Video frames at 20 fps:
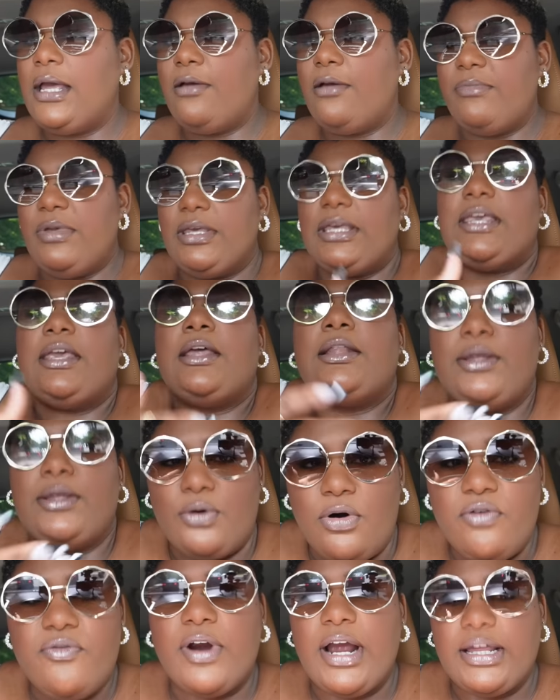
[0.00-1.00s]
be keeling
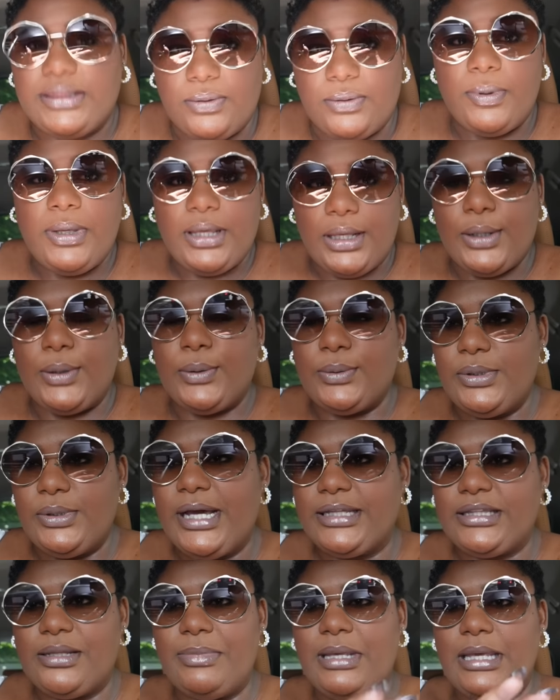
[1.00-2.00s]
over at the wheel. You
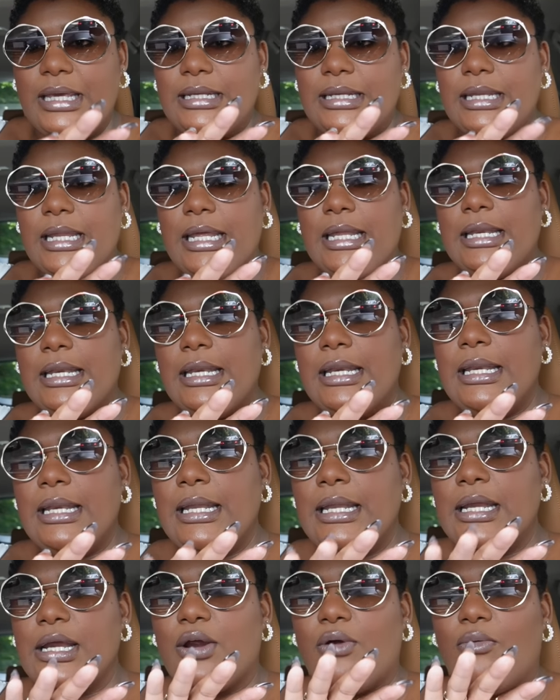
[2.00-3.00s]
have to be in
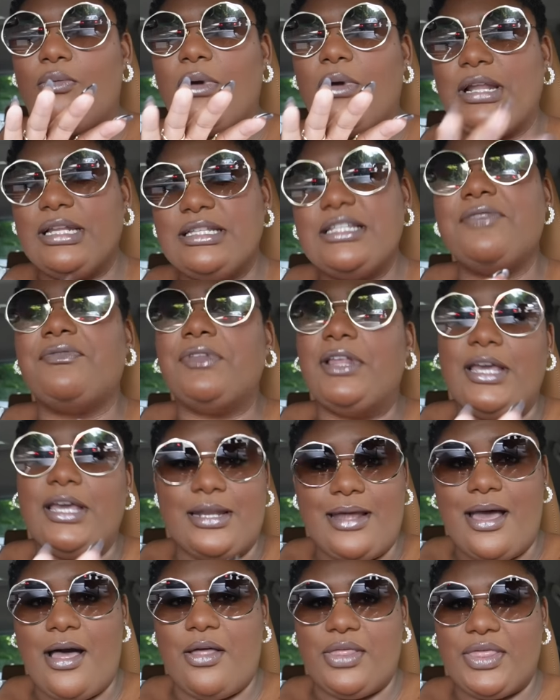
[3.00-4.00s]
relatively
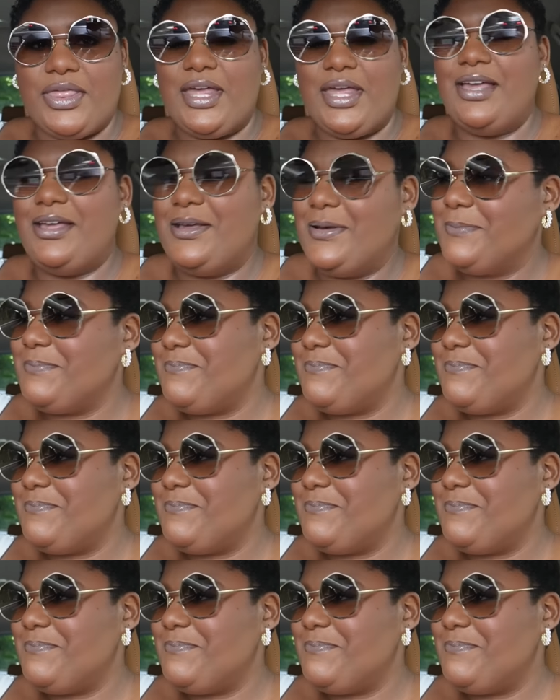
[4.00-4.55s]
good health.